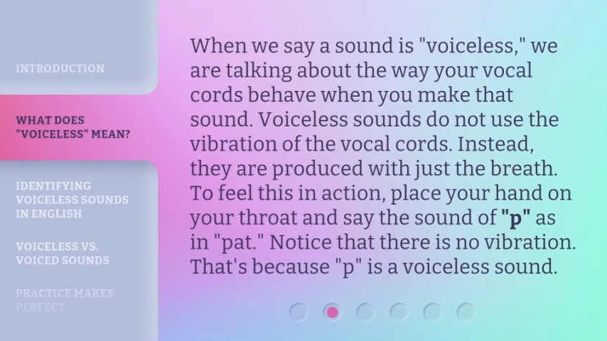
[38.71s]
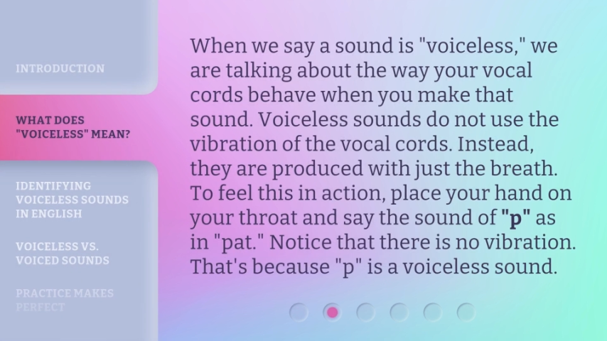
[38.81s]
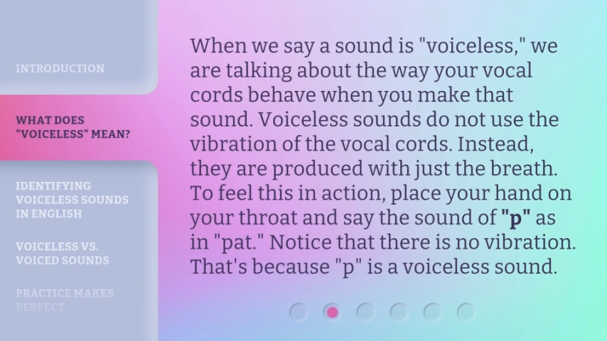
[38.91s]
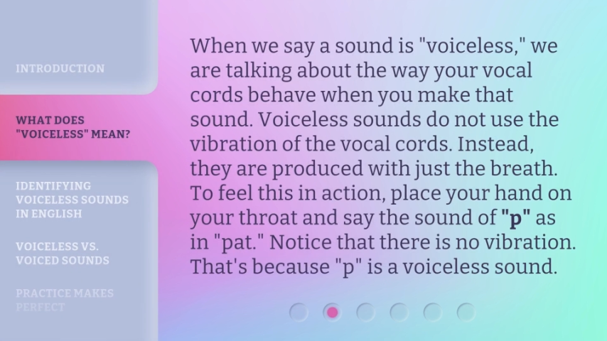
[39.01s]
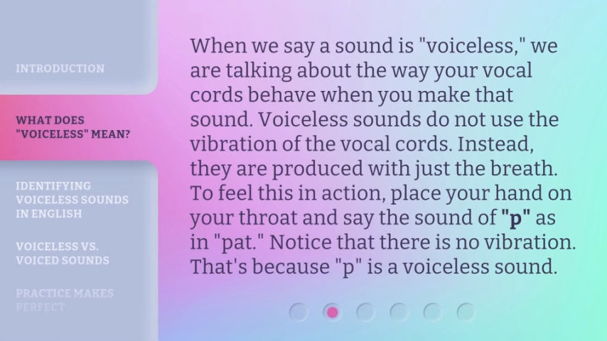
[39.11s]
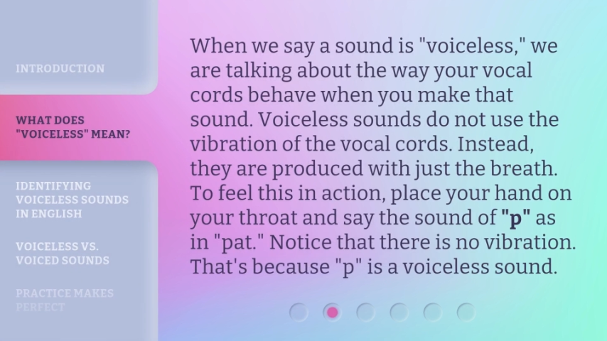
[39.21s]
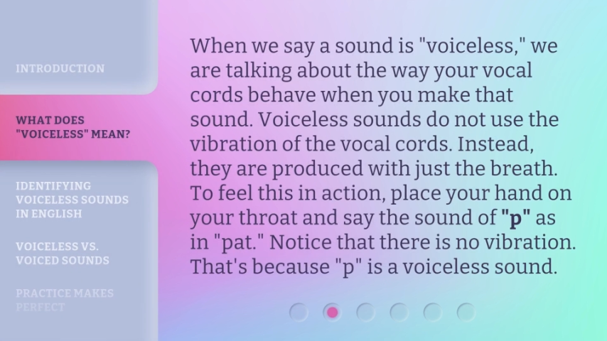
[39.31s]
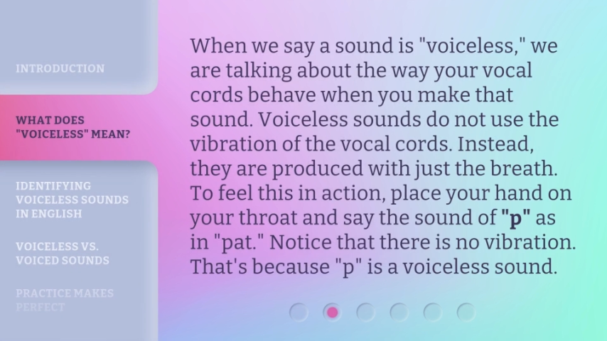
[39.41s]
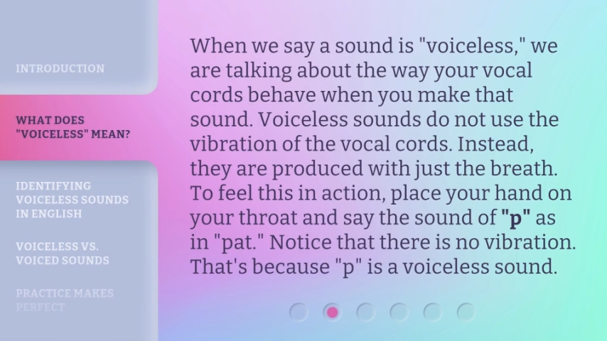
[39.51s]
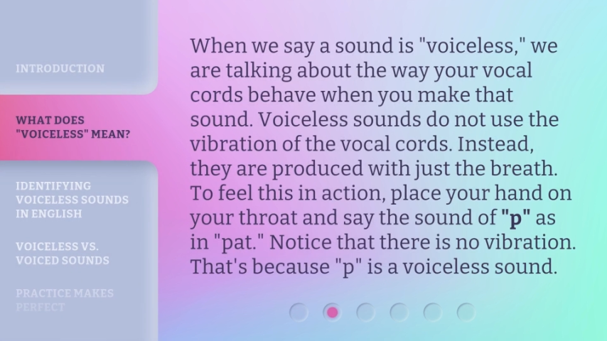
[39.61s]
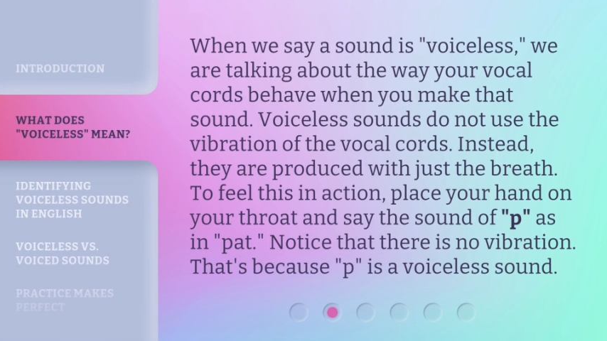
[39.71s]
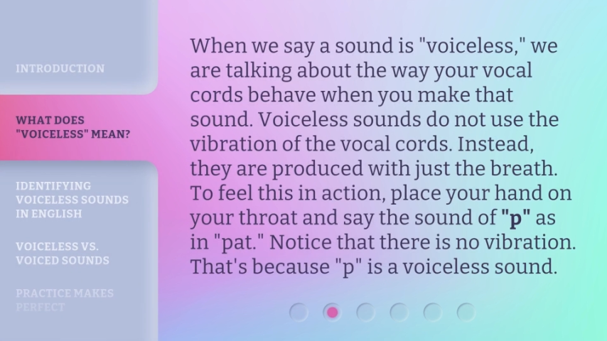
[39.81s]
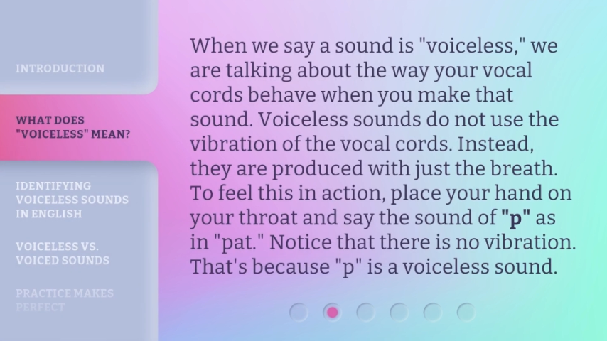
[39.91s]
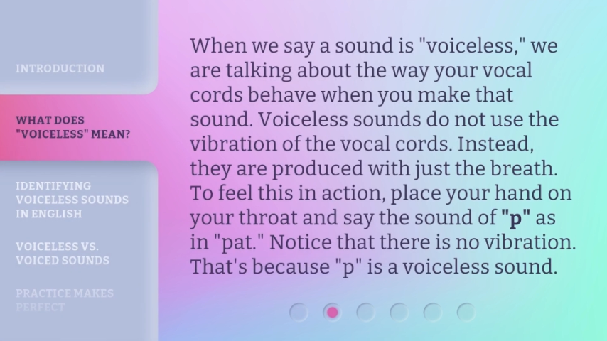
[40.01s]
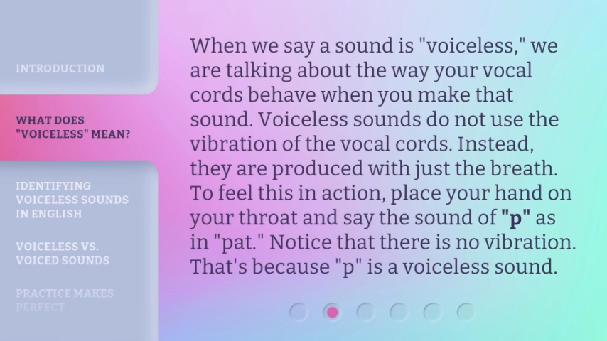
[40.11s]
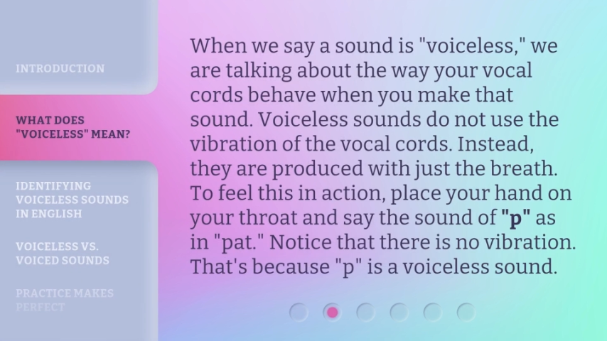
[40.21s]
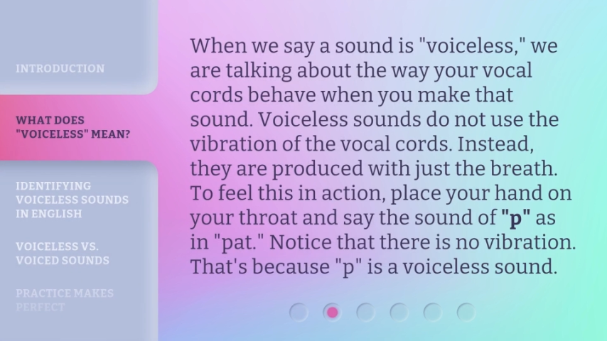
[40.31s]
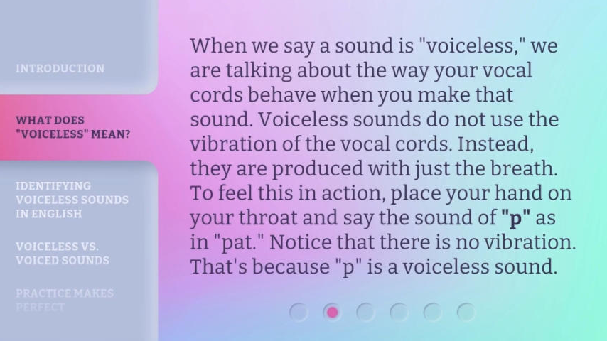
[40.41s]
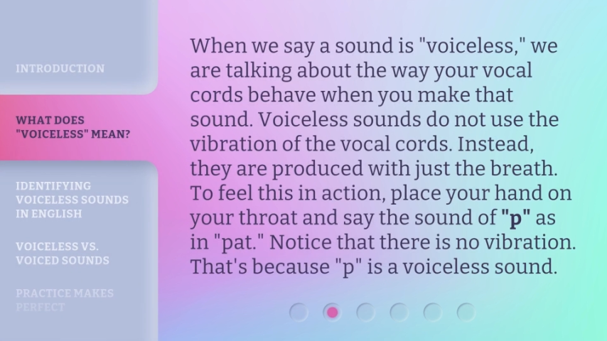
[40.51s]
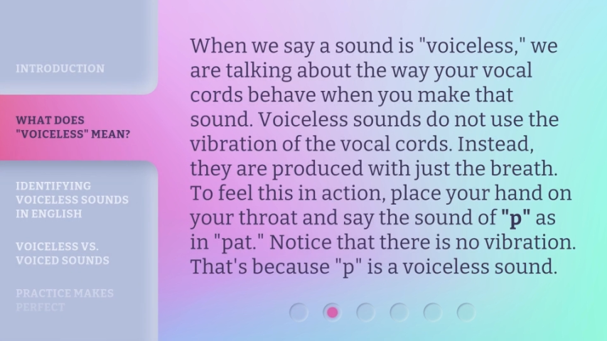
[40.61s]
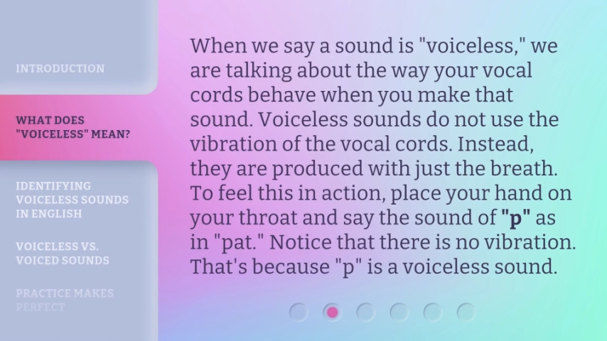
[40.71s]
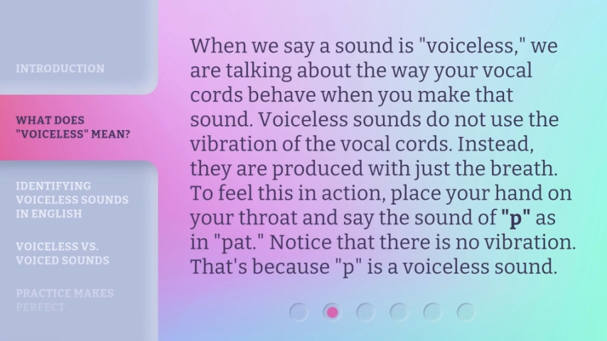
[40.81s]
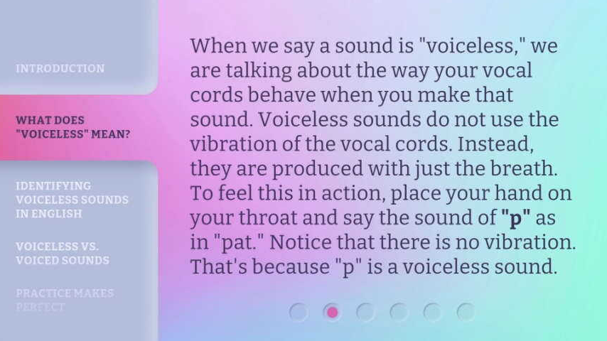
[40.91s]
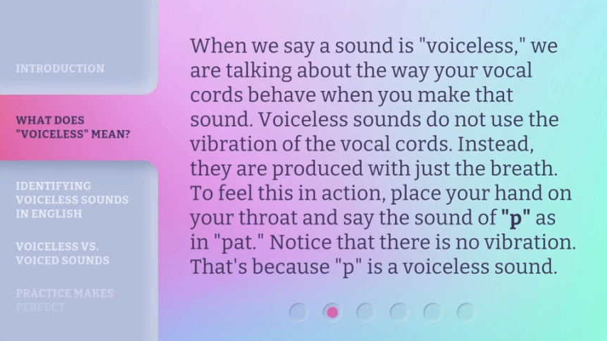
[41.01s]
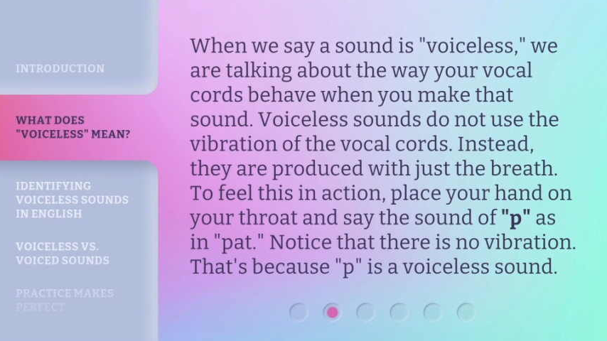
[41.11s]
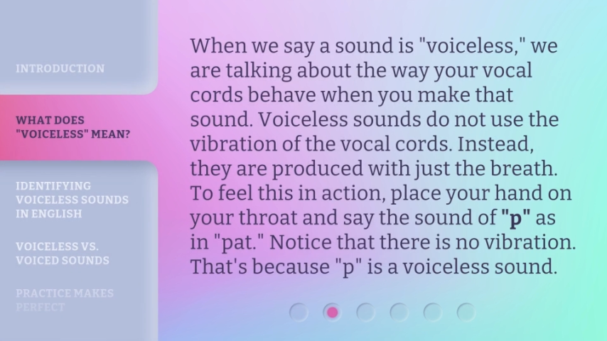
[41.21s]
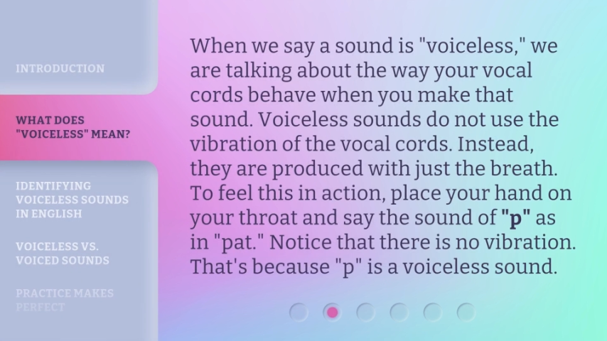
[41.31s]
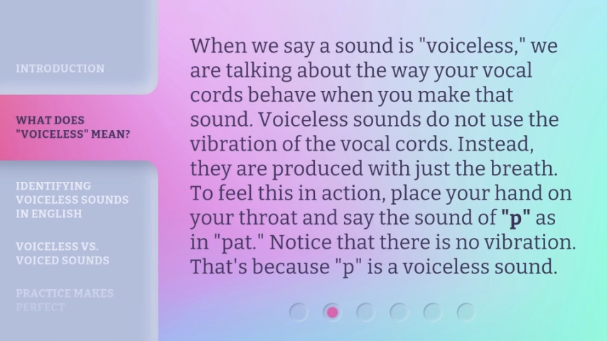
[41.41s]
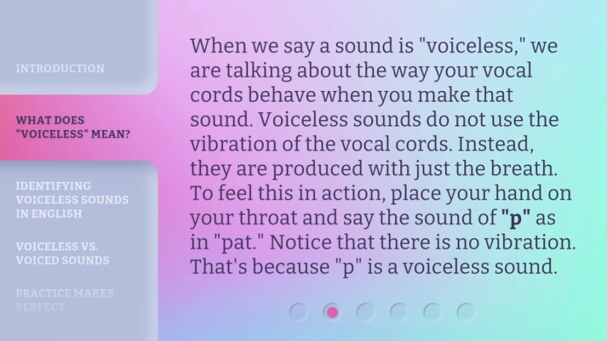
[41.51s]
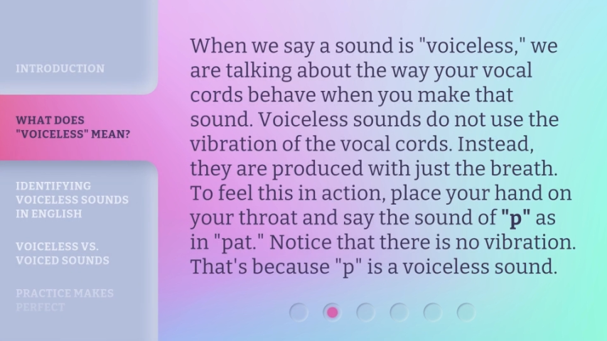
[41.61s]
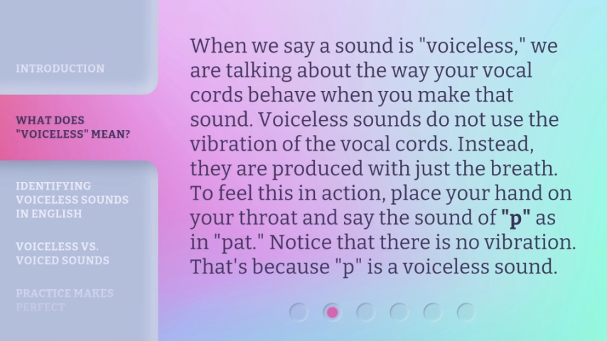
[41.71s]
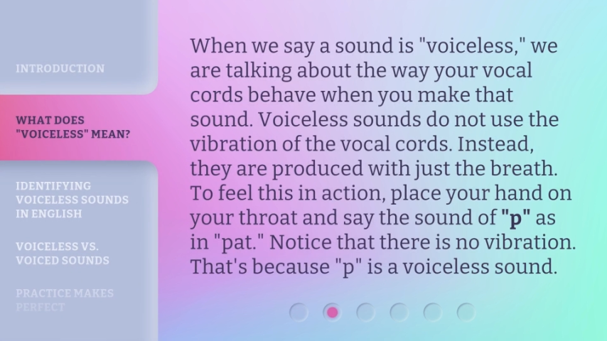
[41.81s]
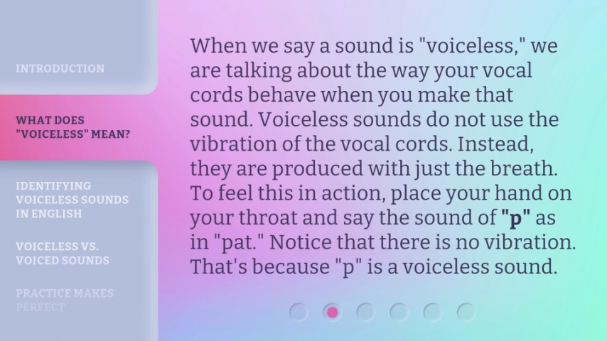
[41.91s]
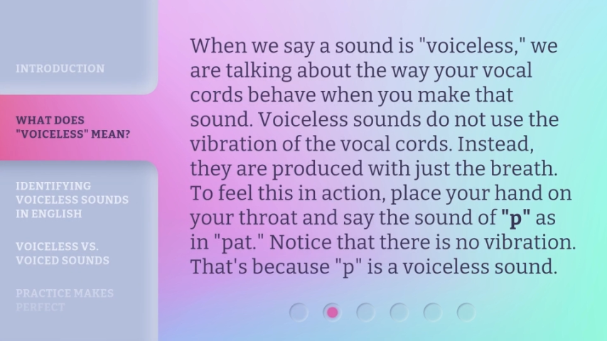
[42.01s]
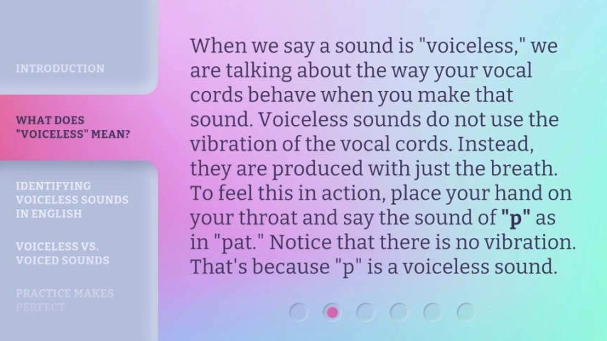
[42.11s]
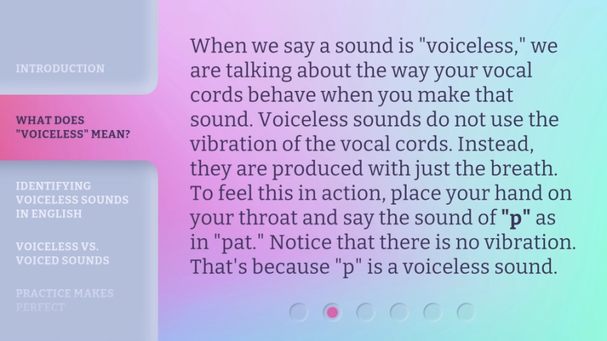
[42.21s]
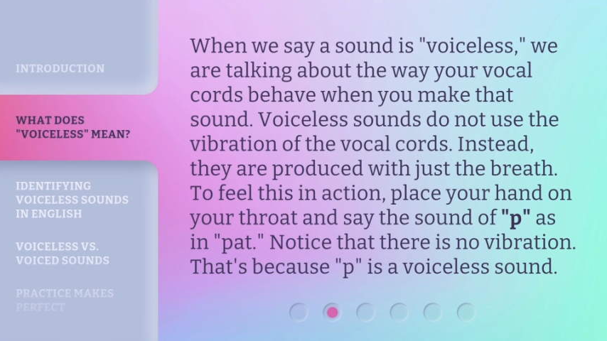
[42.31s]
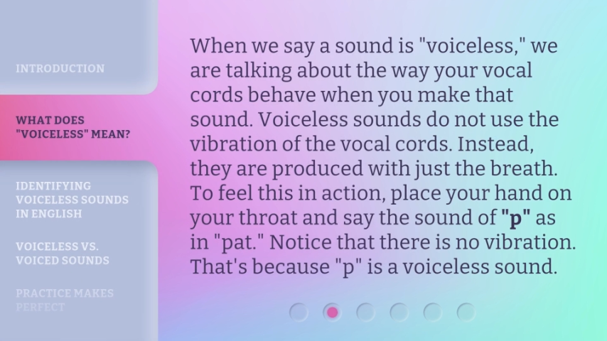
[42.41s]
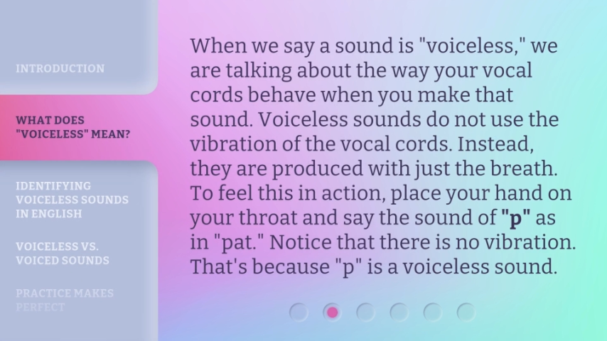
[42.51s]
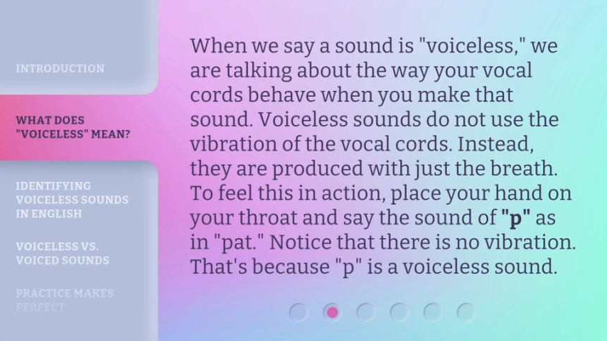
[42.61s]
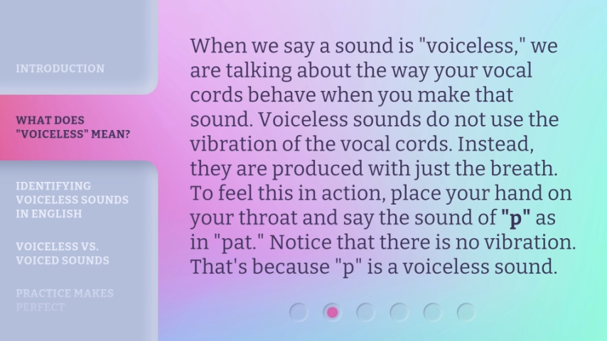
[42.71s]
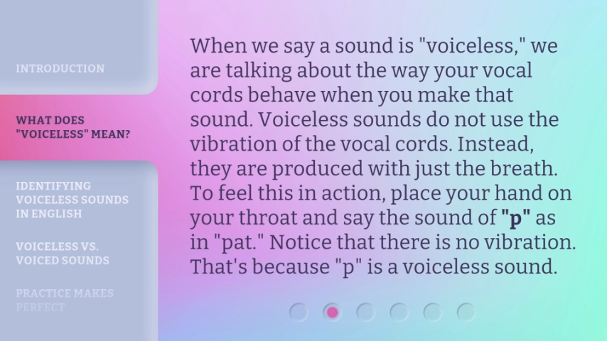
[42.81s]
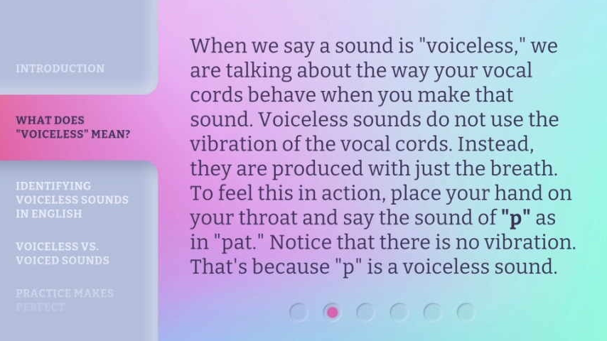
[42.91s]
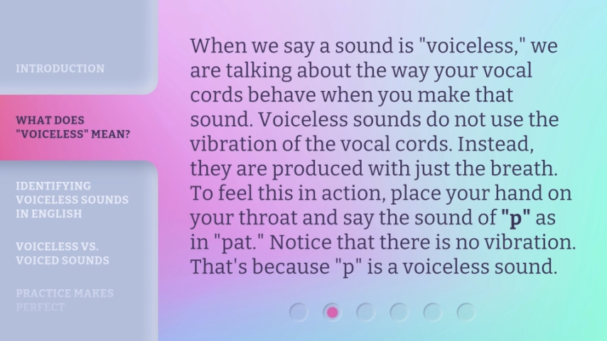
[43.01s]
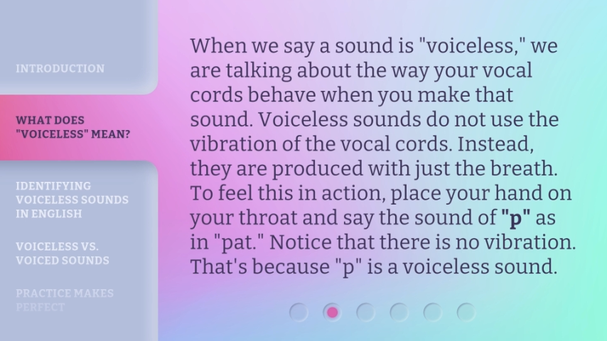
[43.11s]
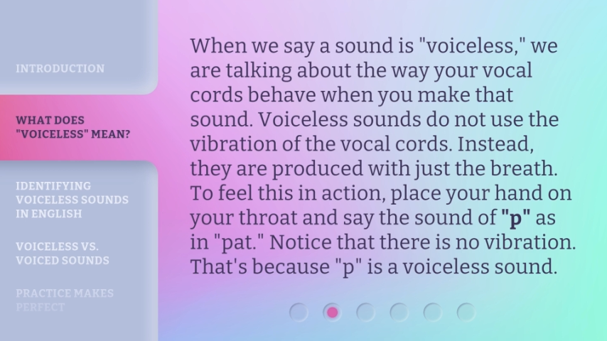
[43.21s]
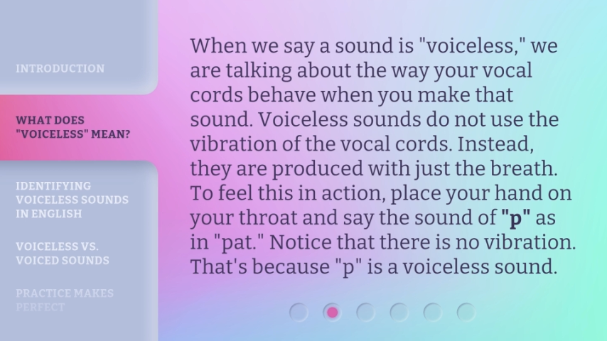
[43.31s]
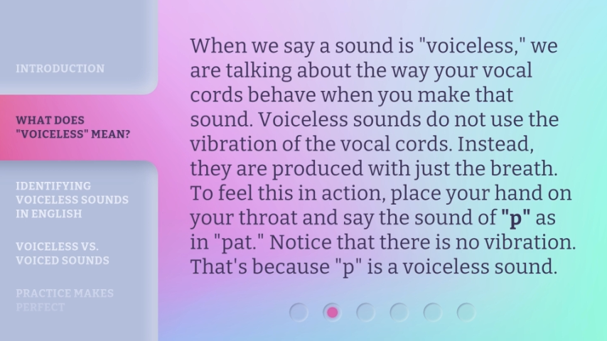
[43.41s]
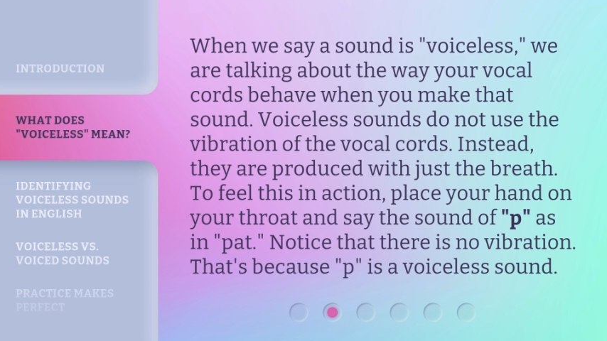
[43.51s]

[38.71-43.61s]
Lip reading: Nobody's mouth can be seen.